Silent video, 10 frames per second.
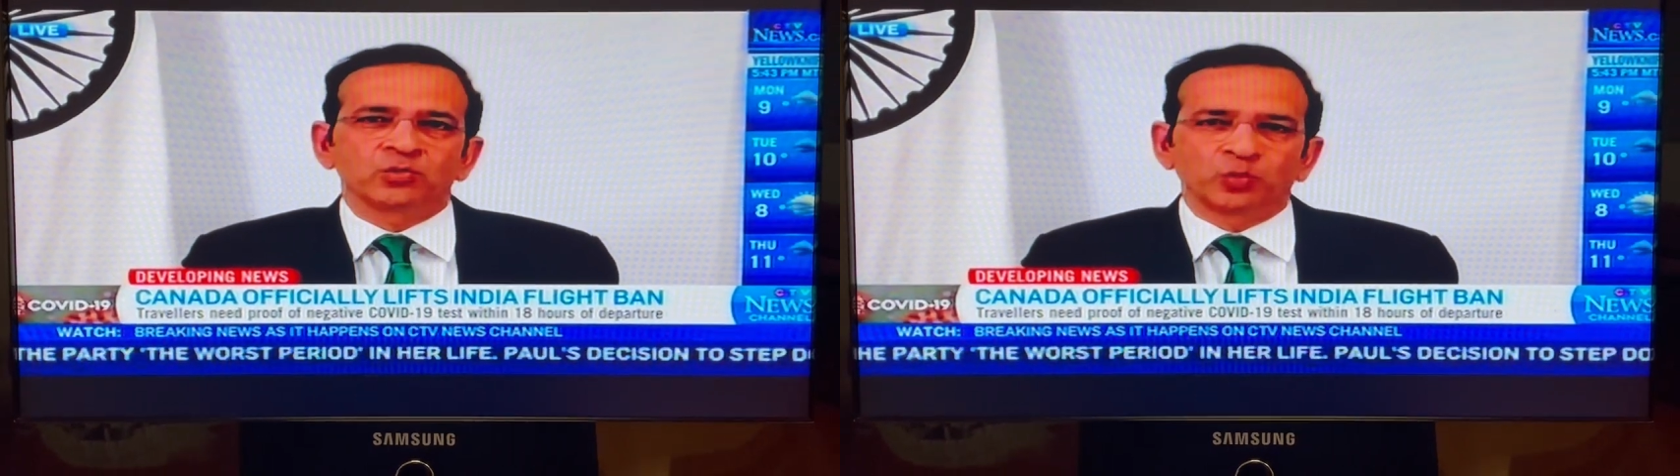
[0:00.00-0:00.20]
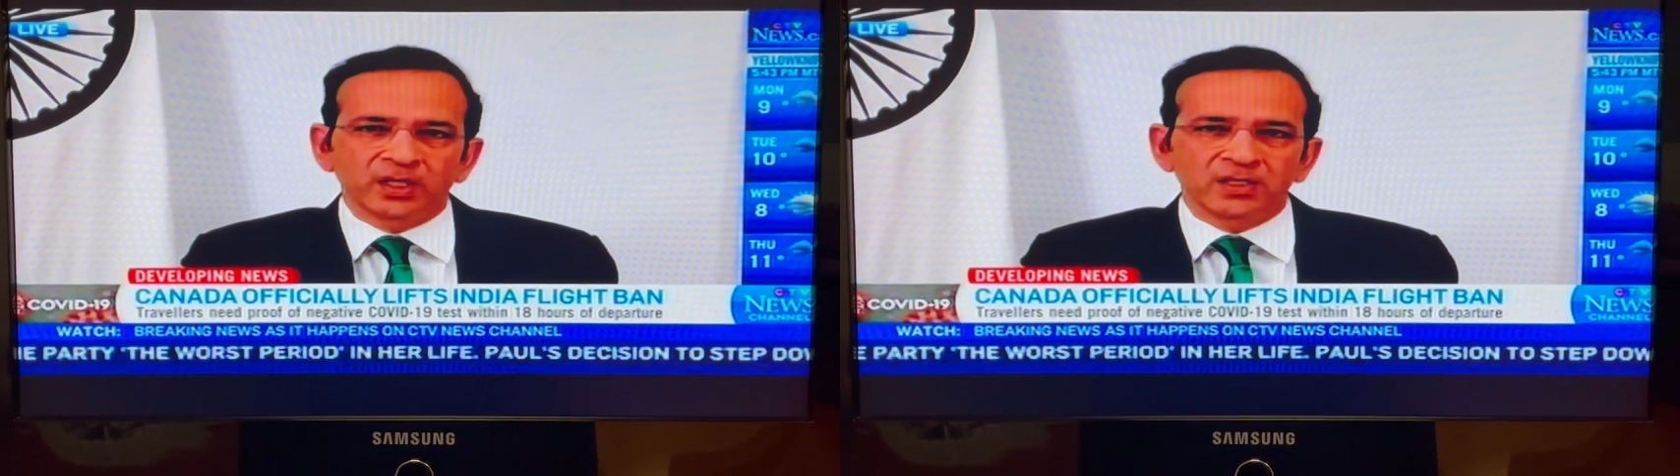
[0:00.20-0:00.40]

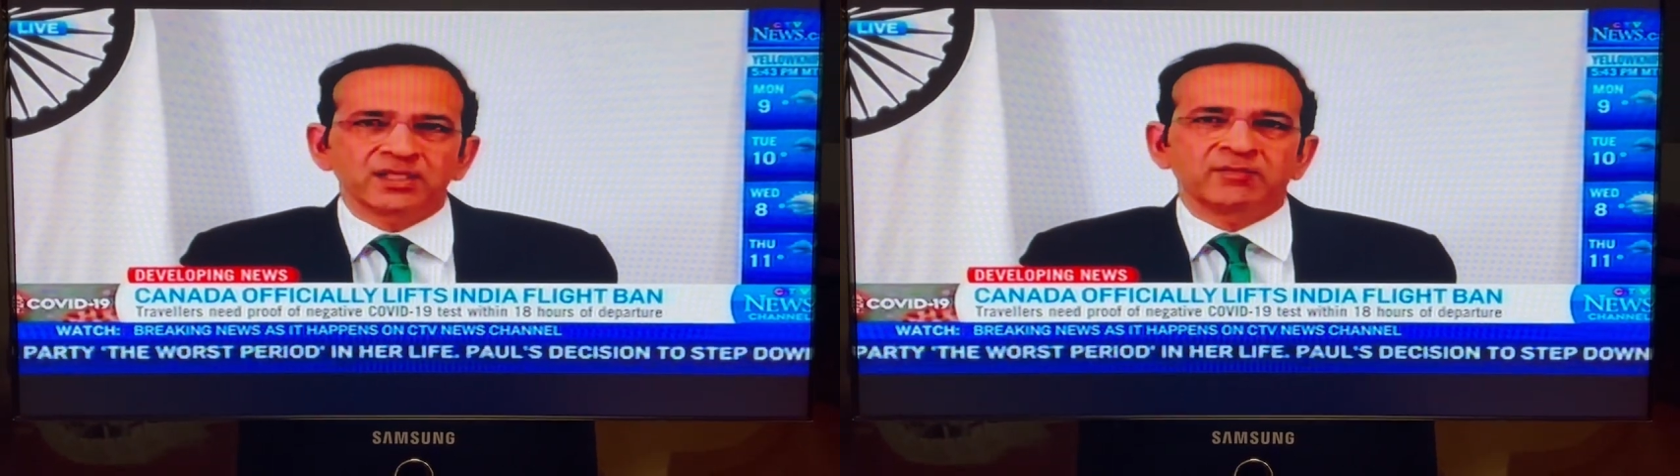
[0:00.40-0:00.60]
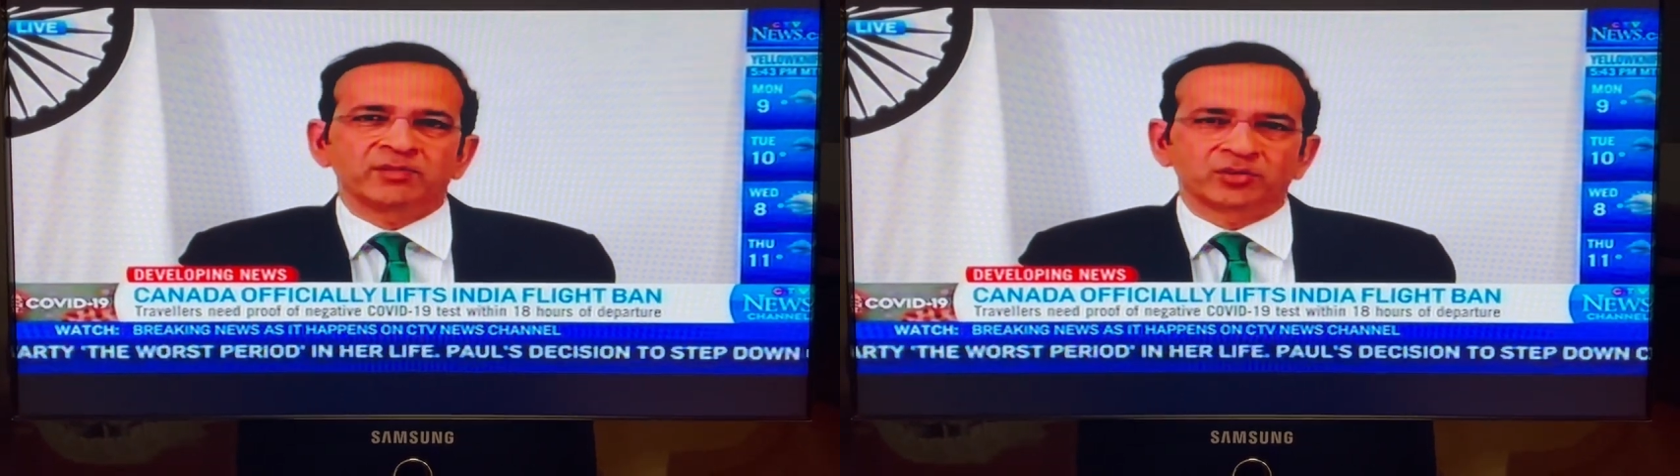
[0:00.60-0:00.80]
weren't
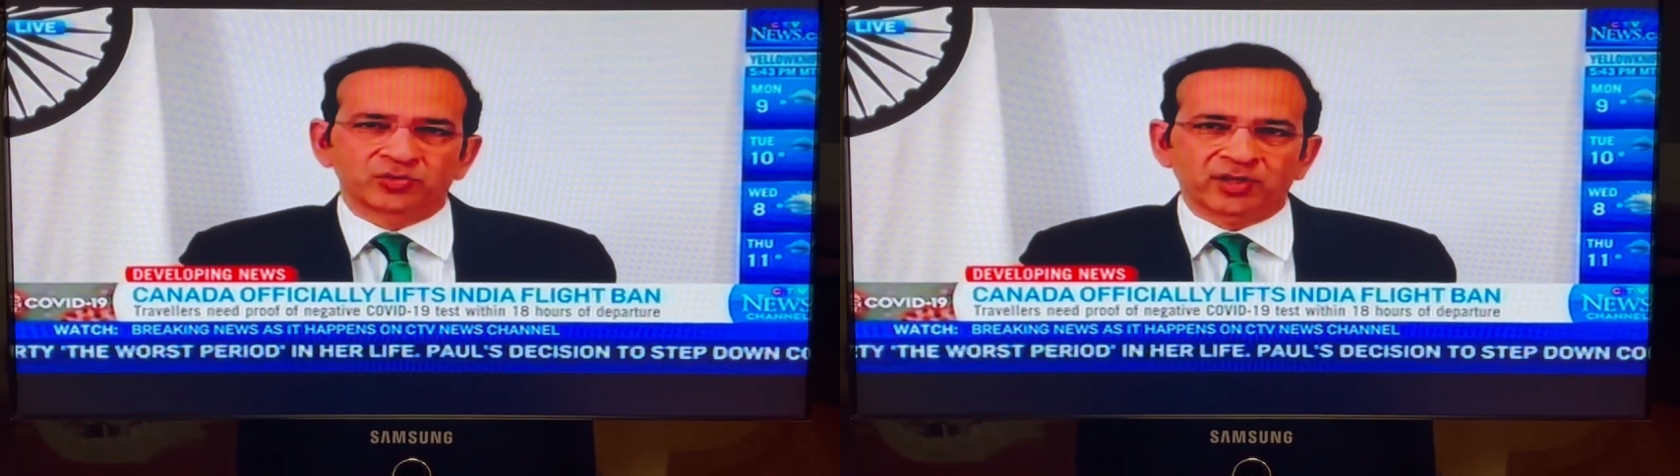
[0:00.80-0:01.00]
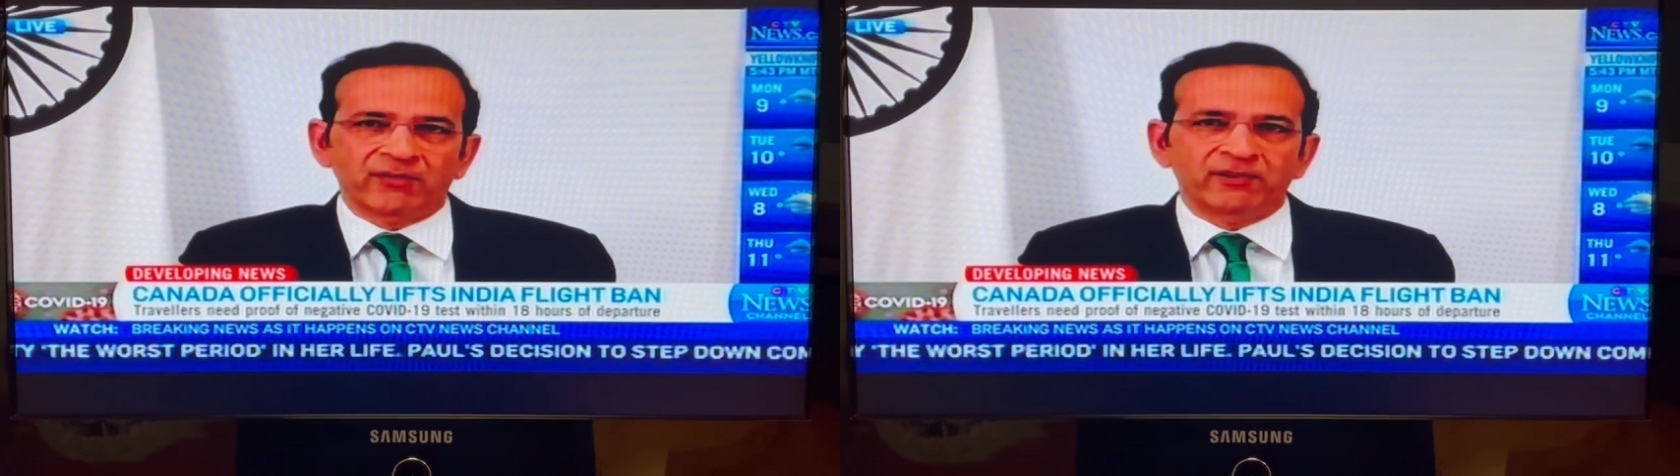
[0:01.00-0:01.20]
able to
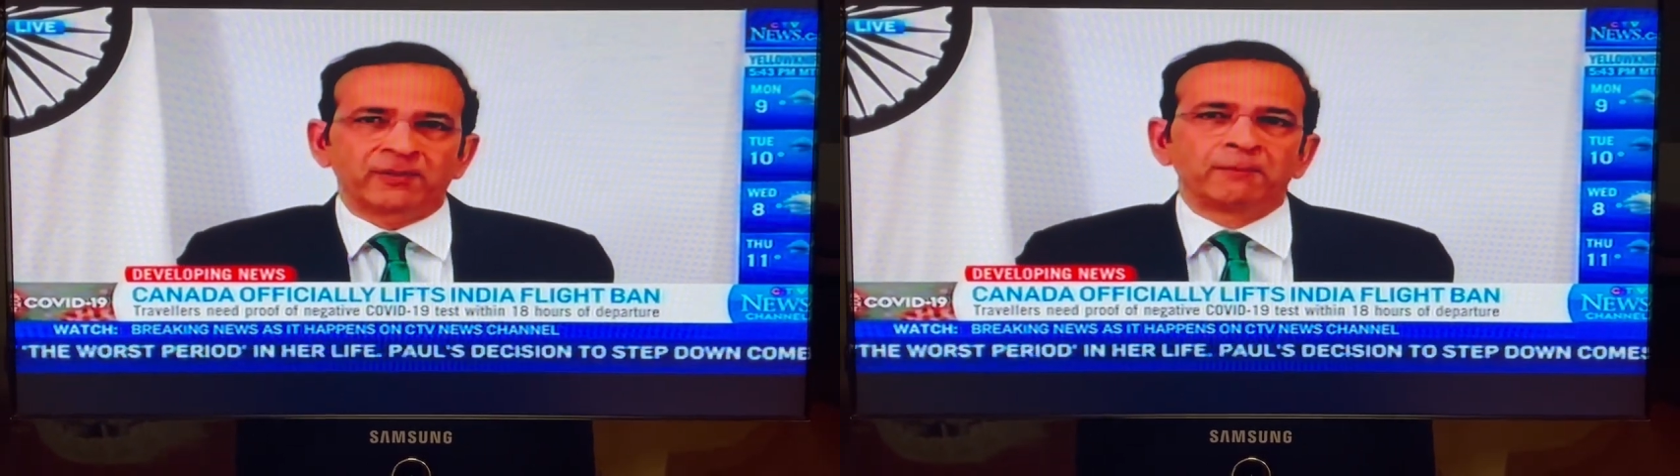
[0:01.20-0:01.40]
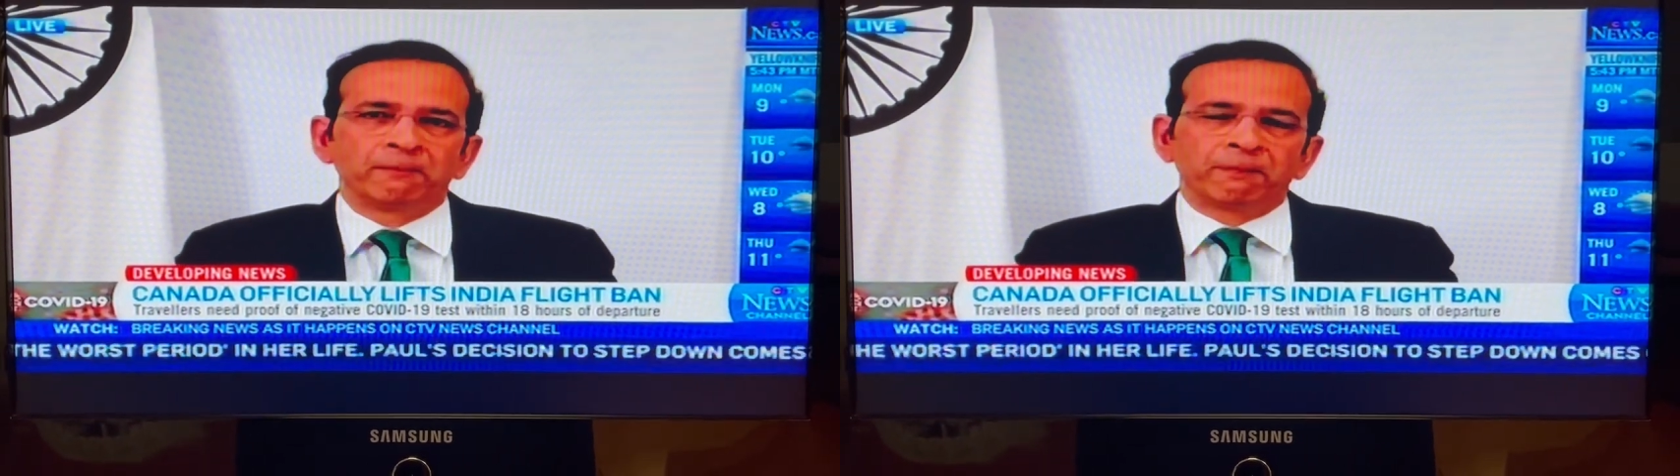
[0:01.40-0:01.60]
travel